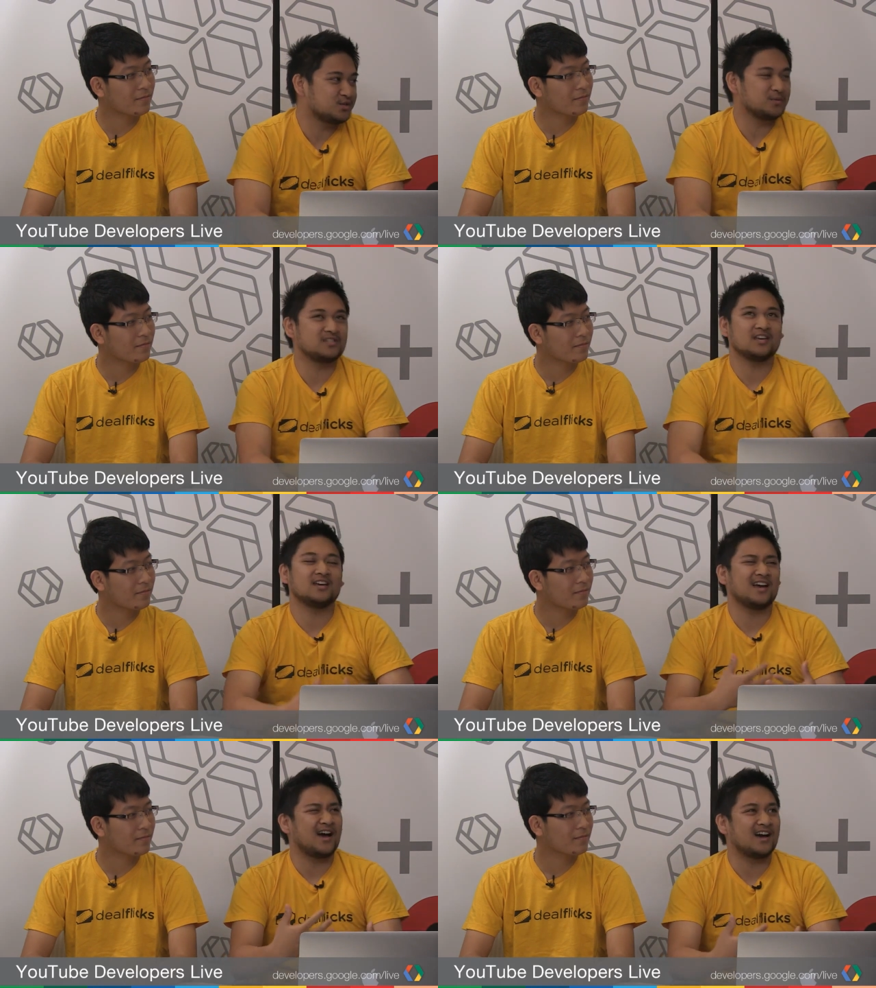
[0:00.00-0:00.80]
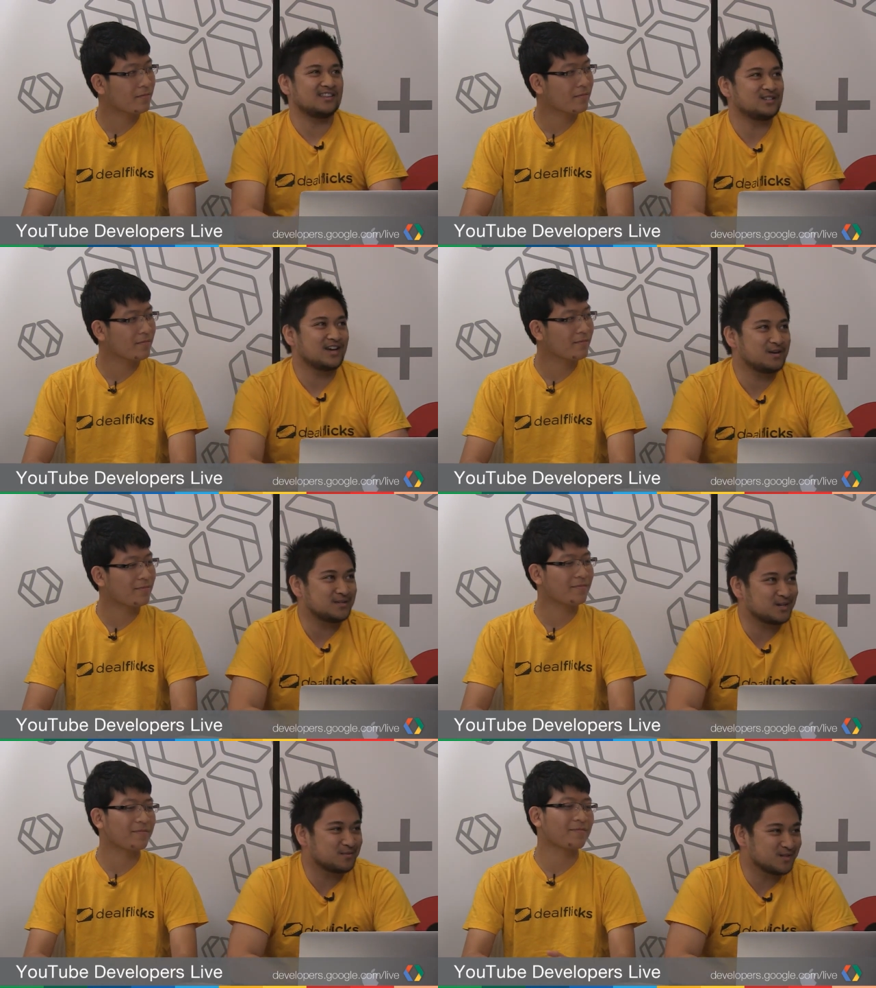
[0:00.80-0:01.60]
Speaker 1: So he's like, ah, there's got to
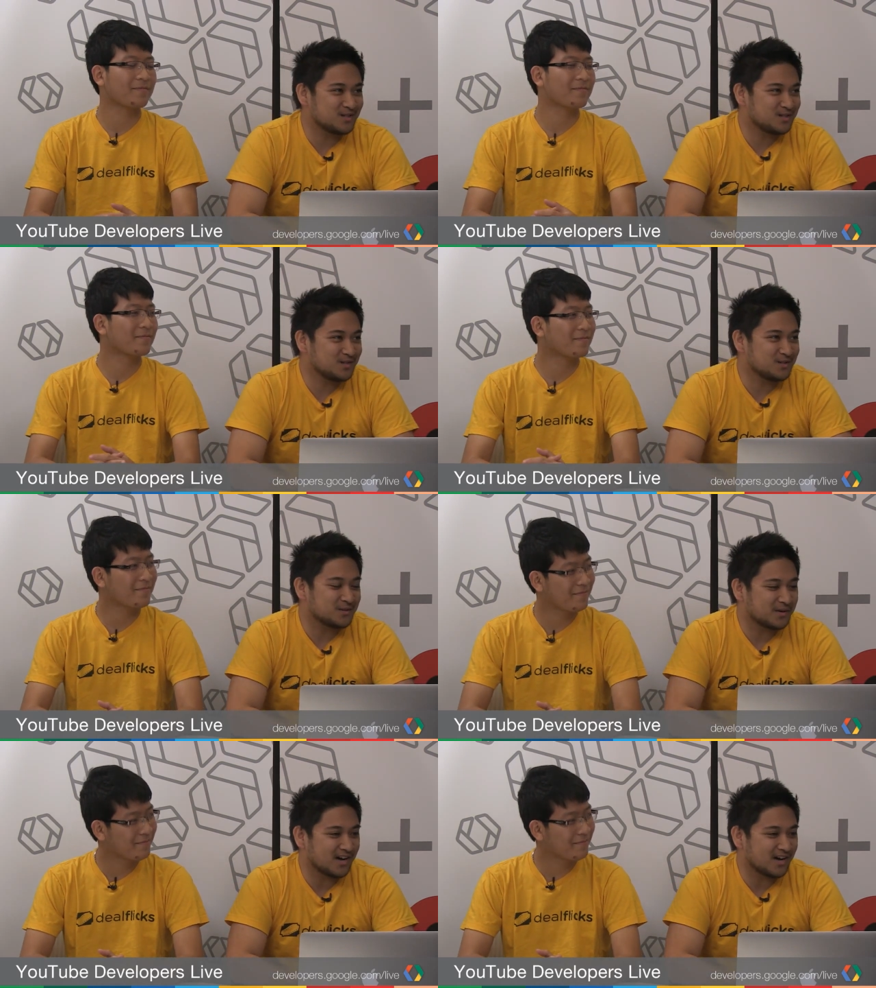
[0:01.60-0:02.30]
be something to do.